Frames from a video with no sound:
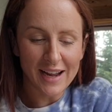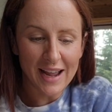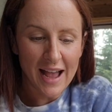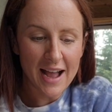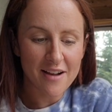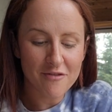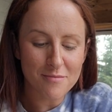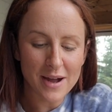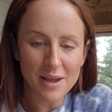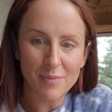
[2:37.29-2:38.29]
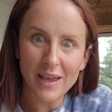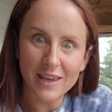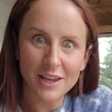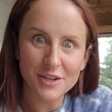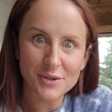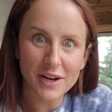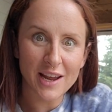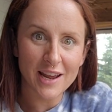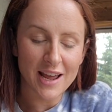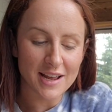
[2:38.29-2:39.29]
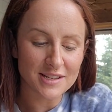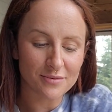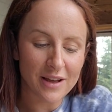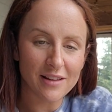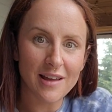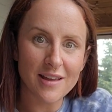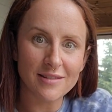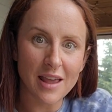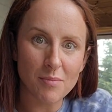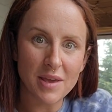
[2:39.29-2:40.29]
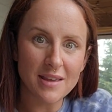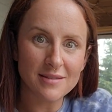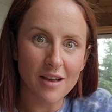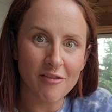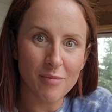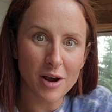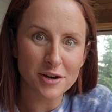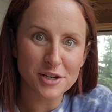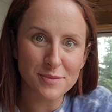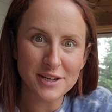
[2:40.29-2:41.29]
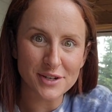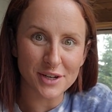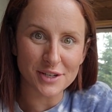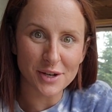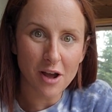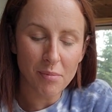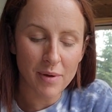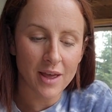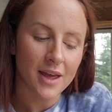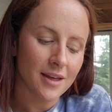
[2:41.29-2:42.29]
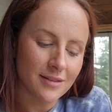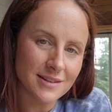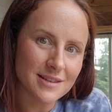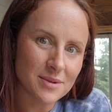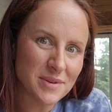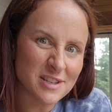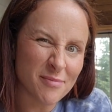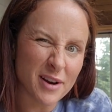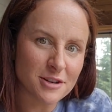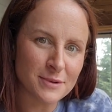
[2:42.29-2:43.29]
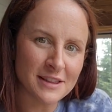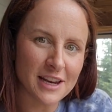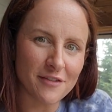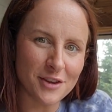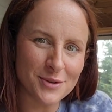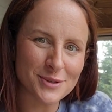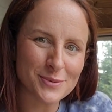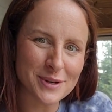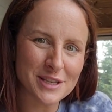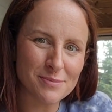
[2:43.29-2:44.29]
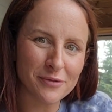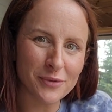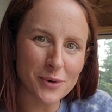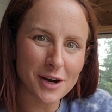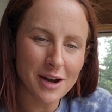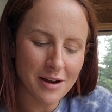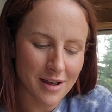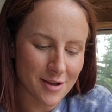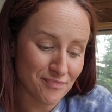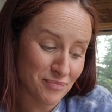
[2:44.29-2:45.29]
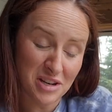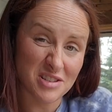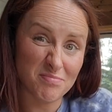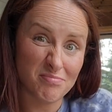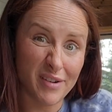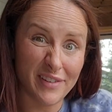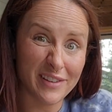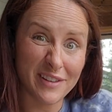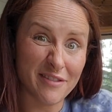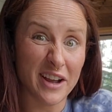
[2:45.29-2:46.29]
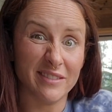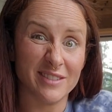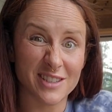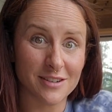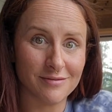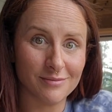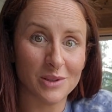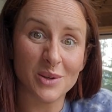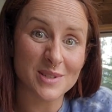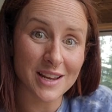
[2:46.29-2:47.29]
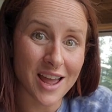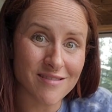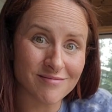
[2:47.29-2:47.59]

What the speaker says: have my baking tray as well as a piece of parchment on top. This is a piece of parchment that I've used once before, but it's perfectly fine, so we'll use it again.